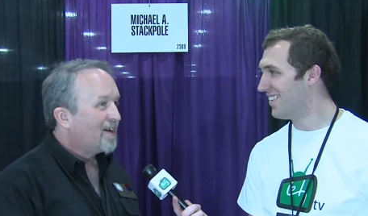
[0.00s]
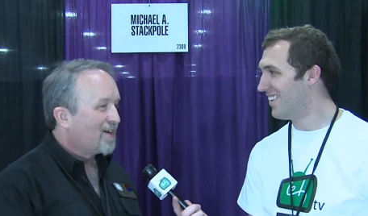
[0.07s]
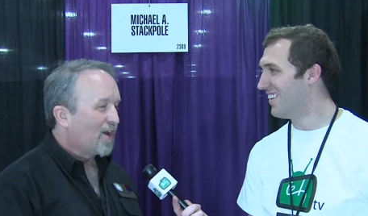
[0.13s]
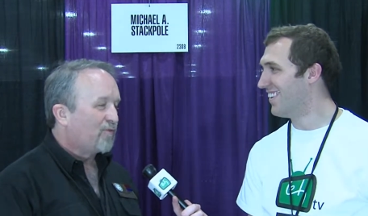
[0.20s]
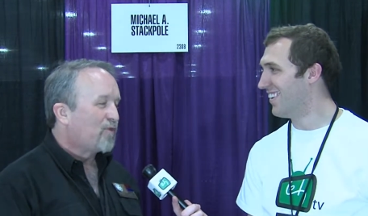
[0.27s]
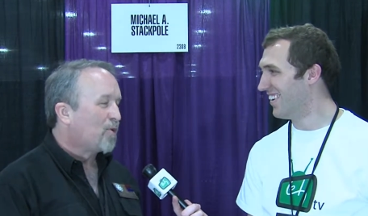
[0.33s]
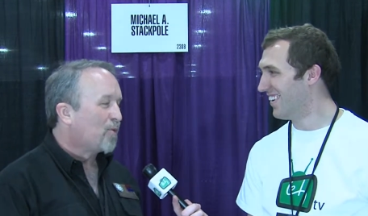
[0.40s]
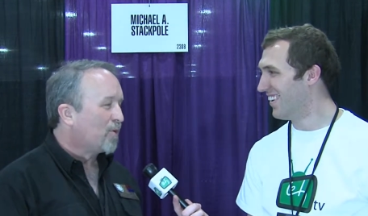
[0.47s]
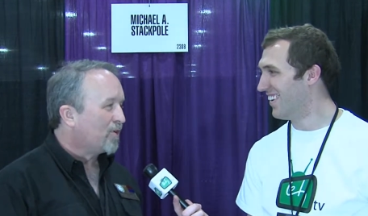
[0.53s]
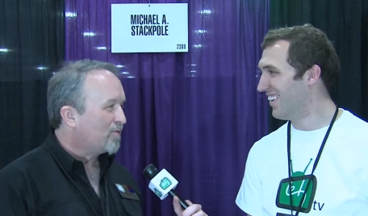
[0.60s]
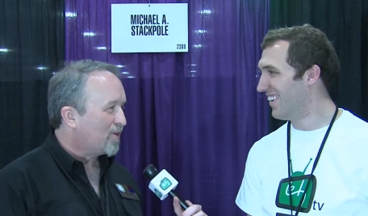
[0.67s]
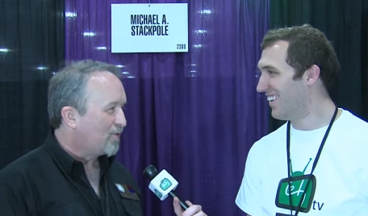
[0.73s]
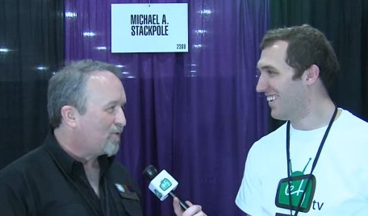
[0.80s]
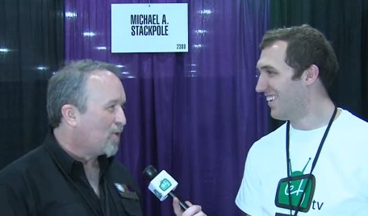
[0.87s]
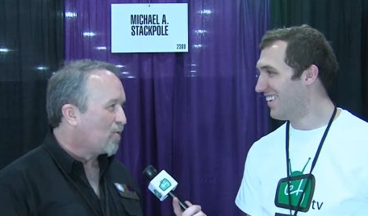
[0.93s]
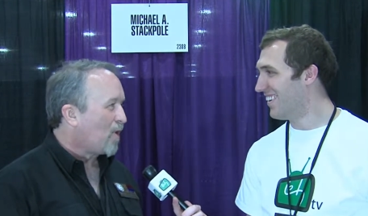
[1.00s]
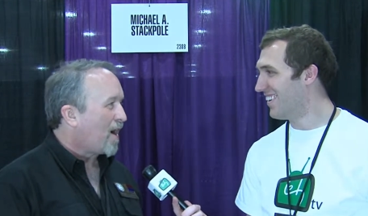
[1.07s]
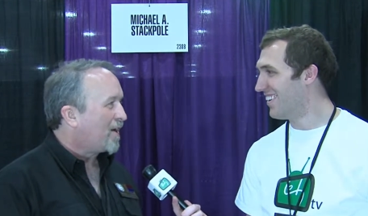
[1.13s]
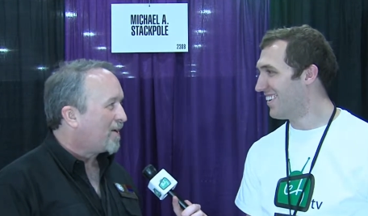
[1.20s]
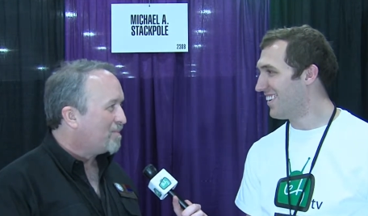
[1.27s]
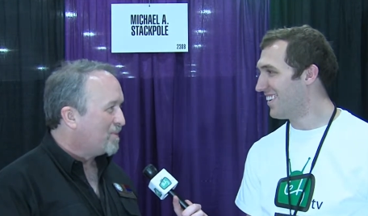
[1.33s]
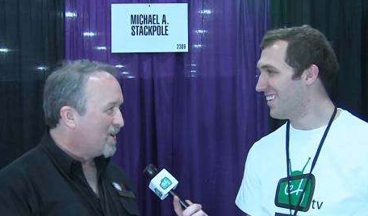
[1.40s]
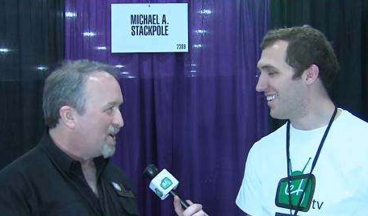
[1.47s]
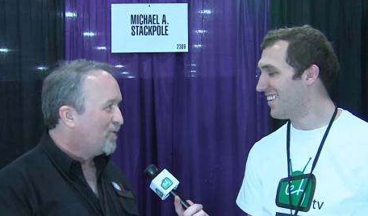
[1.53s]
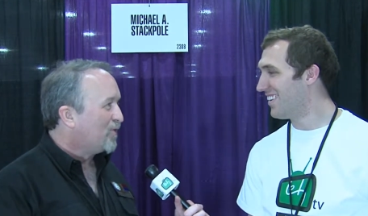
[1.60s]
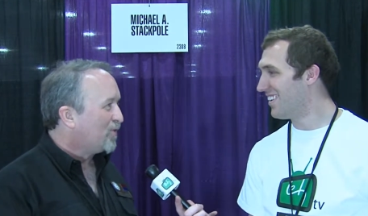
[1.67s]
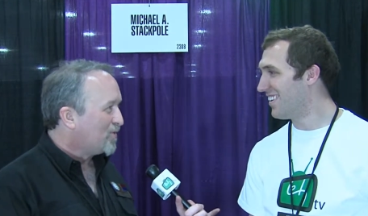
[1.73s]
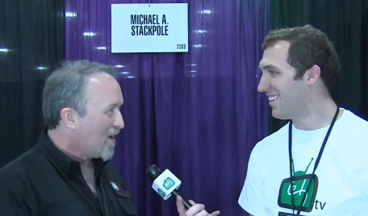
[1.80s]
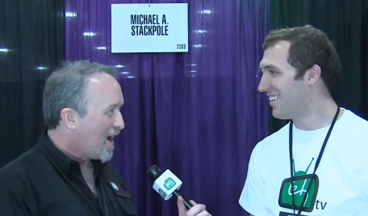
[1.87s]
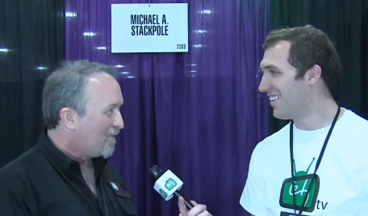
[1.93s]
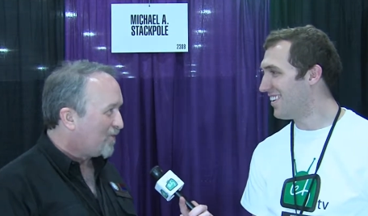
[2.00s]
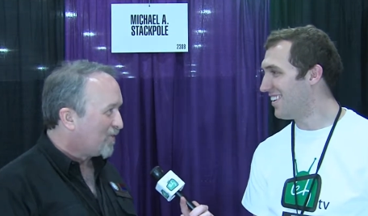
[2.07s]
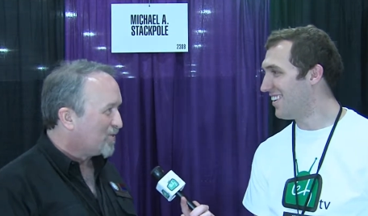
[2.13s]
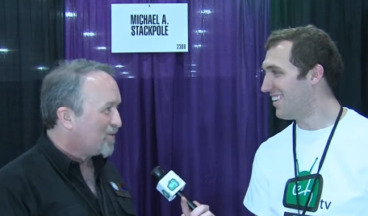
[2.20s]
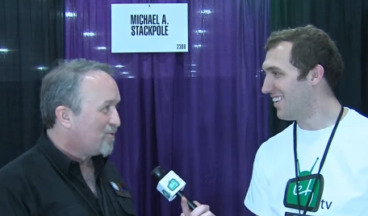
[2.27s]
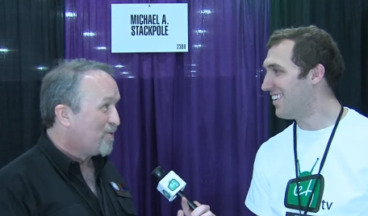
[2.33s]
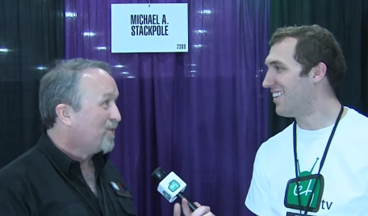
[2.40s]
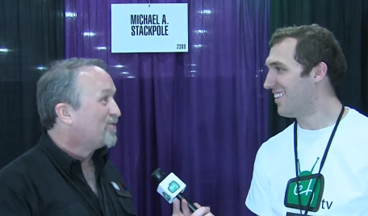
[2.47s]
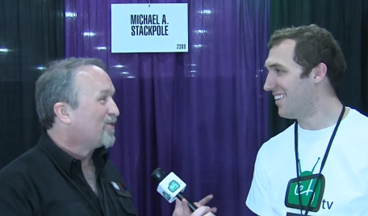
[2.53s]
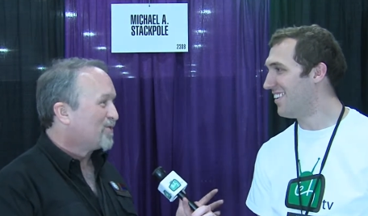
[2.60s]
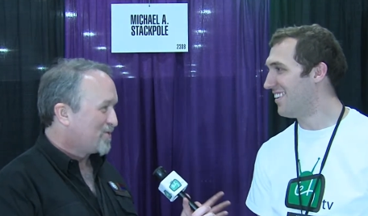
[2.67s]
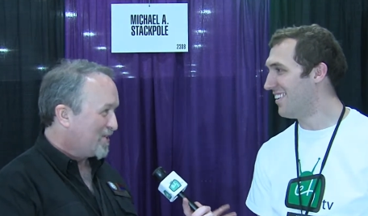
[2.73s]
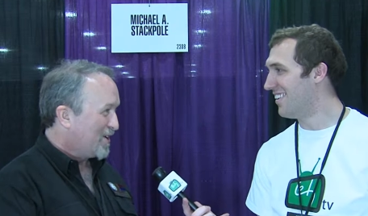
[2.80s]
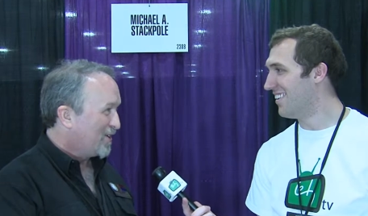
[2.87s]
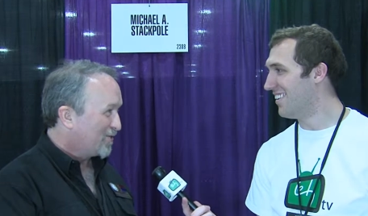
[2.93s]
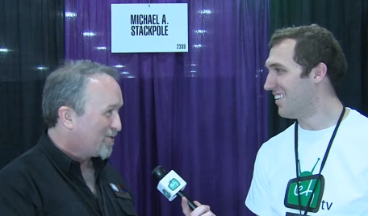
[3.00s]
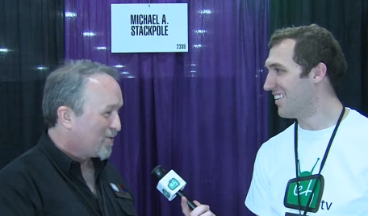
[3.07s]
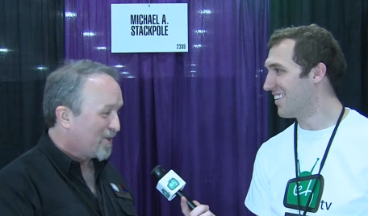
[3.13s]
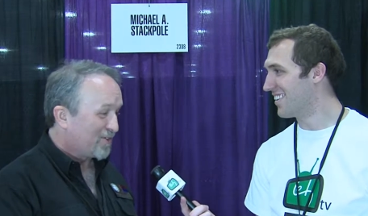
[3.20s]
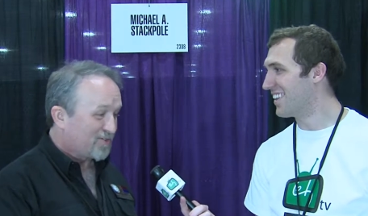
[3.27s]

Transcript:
Speaker 1: You know, if you were if you were writing a medieval novel, you'd research the history.